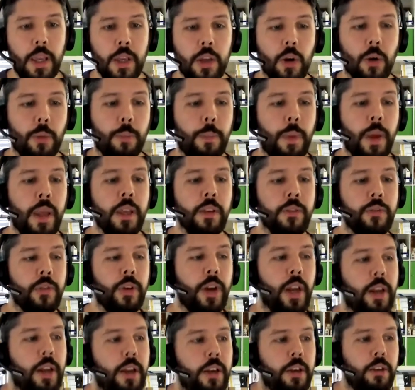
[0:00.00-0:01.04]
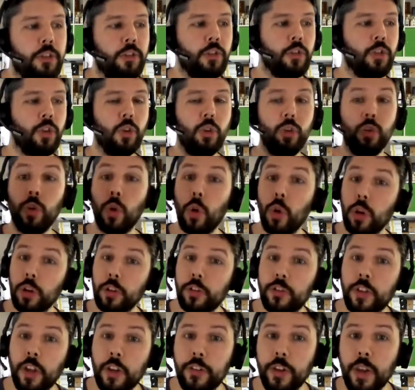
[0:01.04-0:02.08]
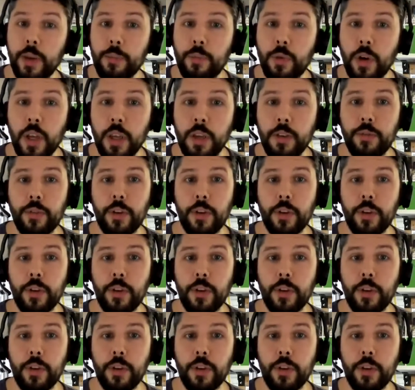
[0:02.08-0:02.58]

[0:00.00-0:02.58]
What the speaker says: You're paying for that additional knowledge that they bring,